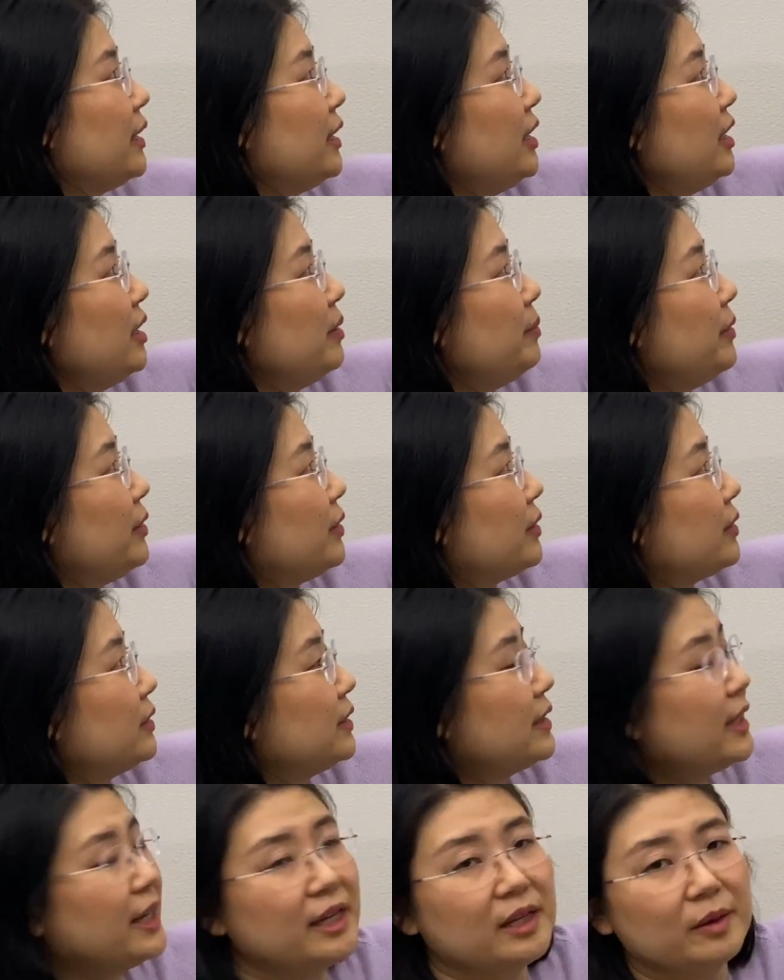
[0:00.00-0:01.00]
keep your
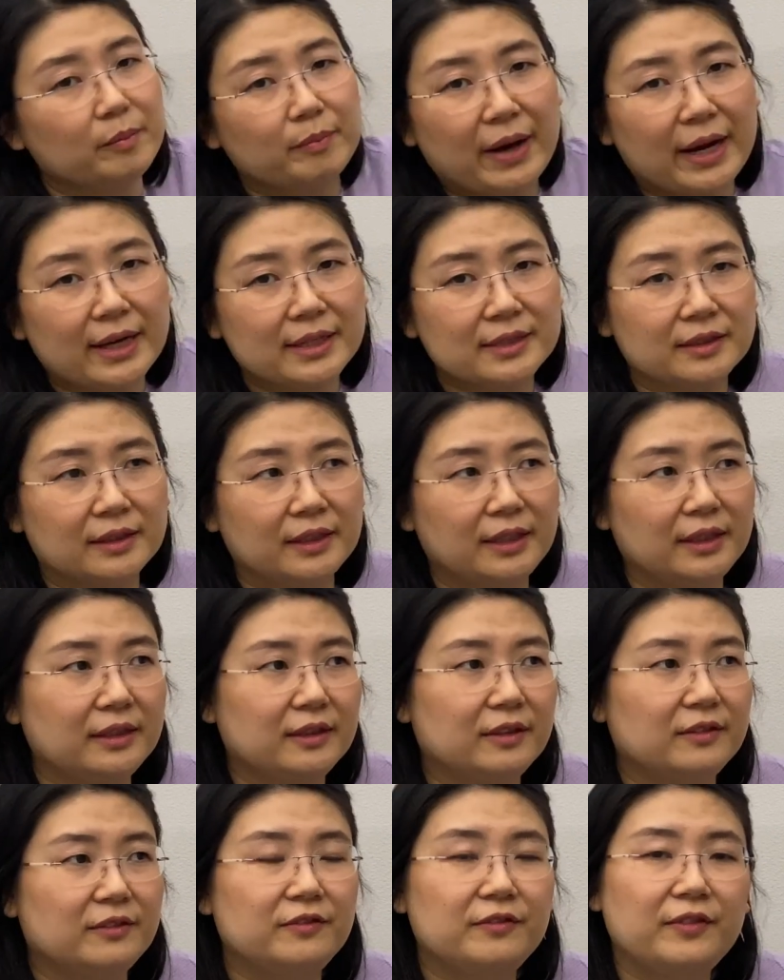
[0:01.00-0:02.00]
daily master in
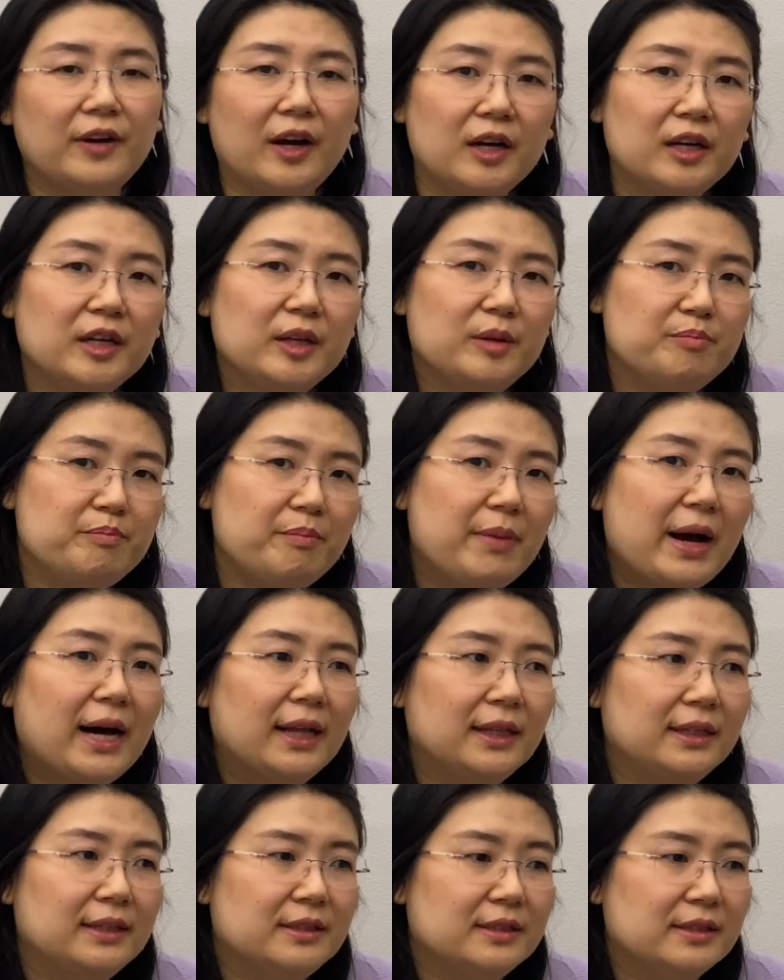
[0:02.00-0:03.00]
a fairly
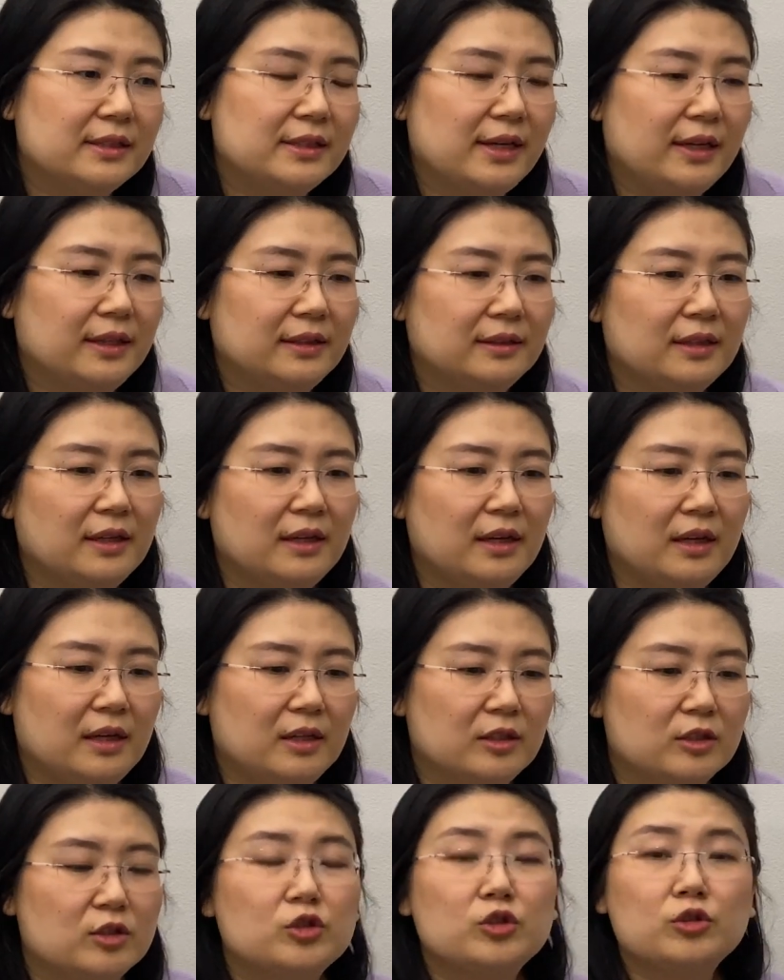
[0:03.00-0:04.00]
balanced and
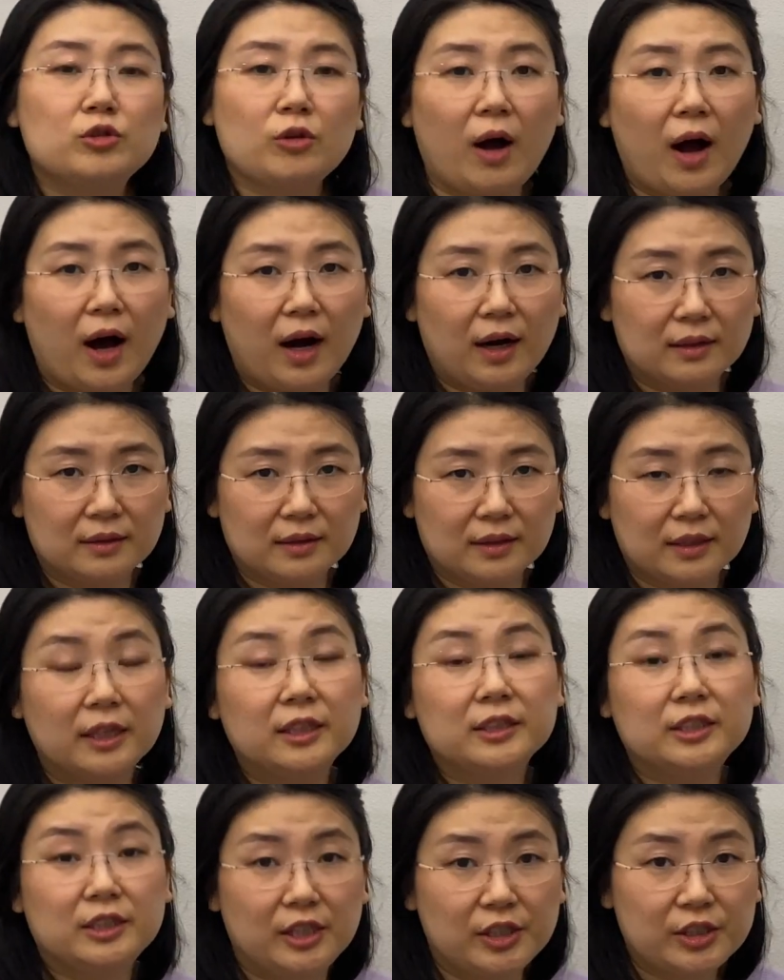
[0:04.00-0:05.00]
strong
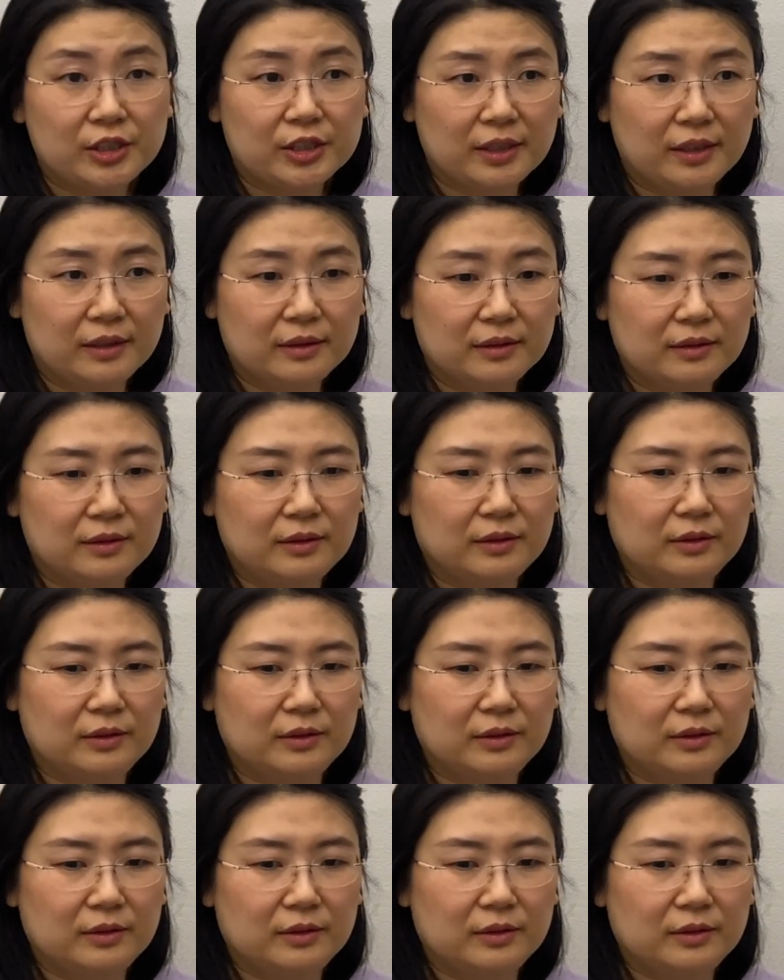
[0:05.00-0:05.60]
condition